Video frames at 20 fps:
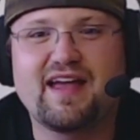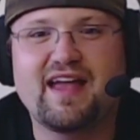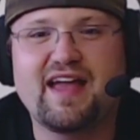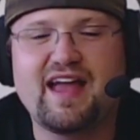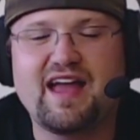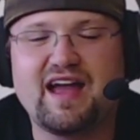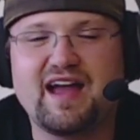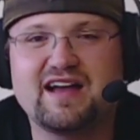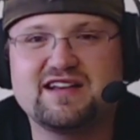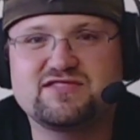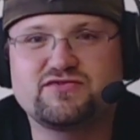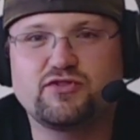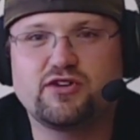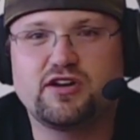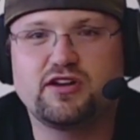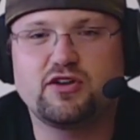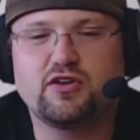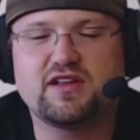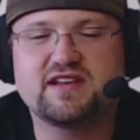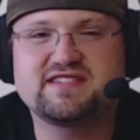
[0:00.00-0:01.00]
As for
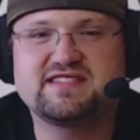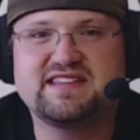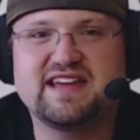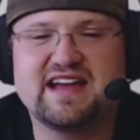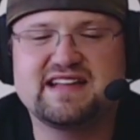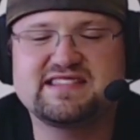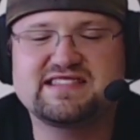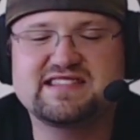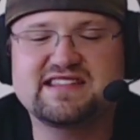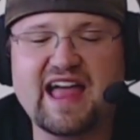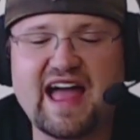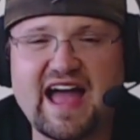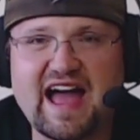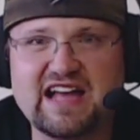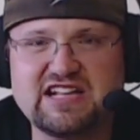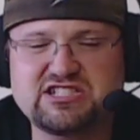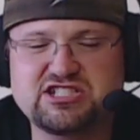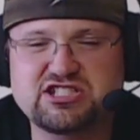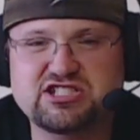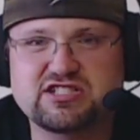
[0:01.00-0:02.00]
Alola
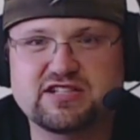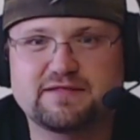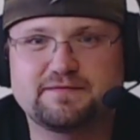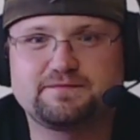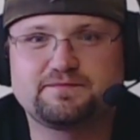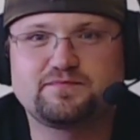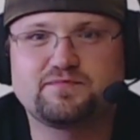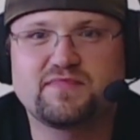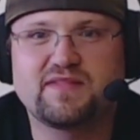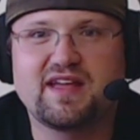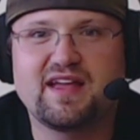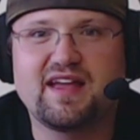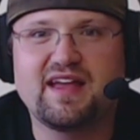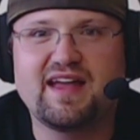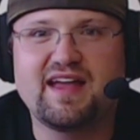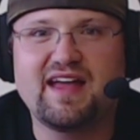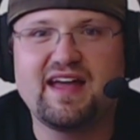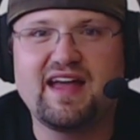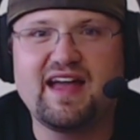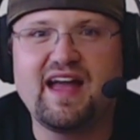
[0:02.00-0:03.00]
Sandslash,
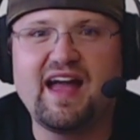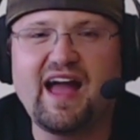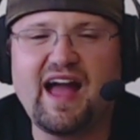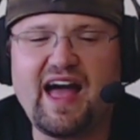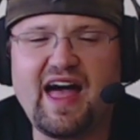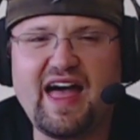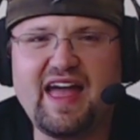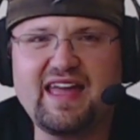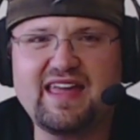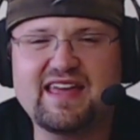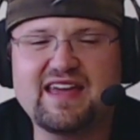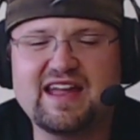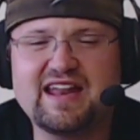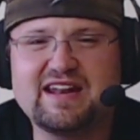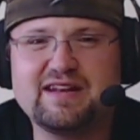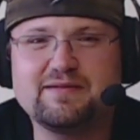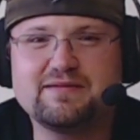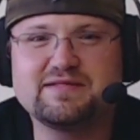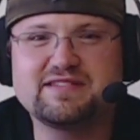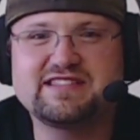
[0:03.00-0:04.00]
I
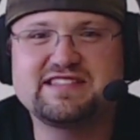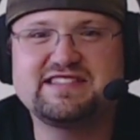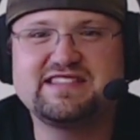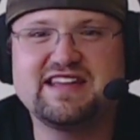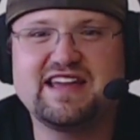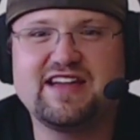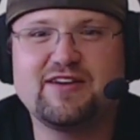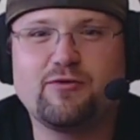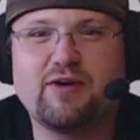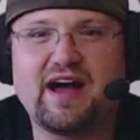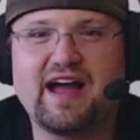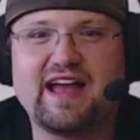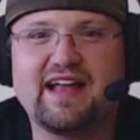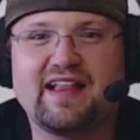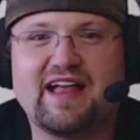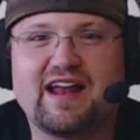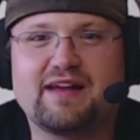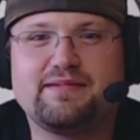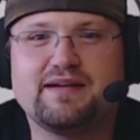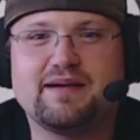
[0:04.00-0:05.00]
can see why a
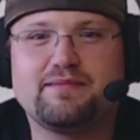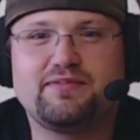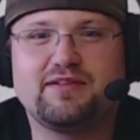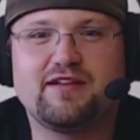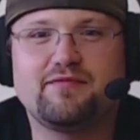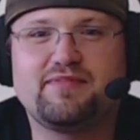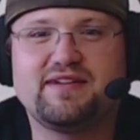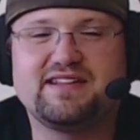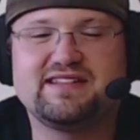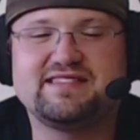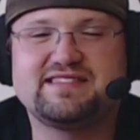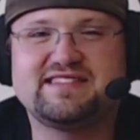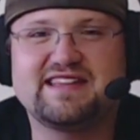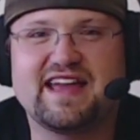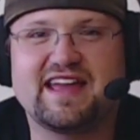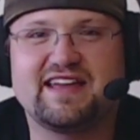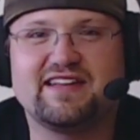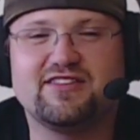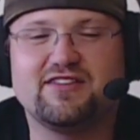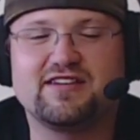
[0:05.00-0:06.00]
lot of people have been
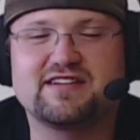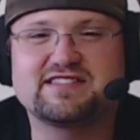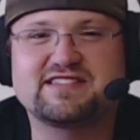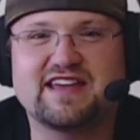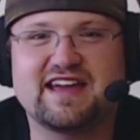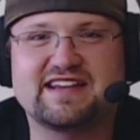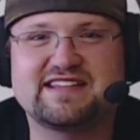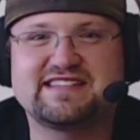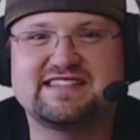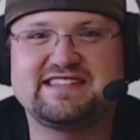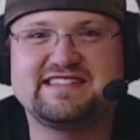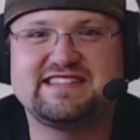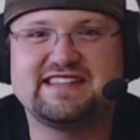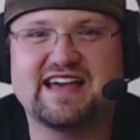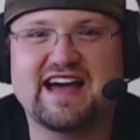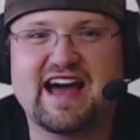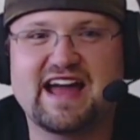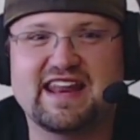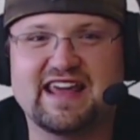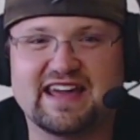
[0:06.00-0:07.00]
saying it looks like
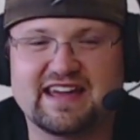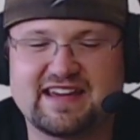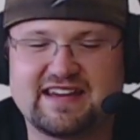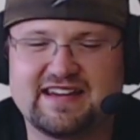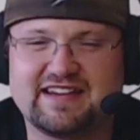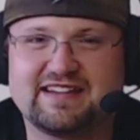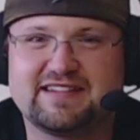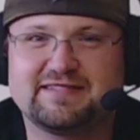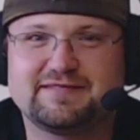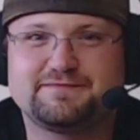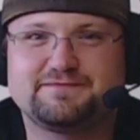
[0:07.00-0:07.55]
Sonic.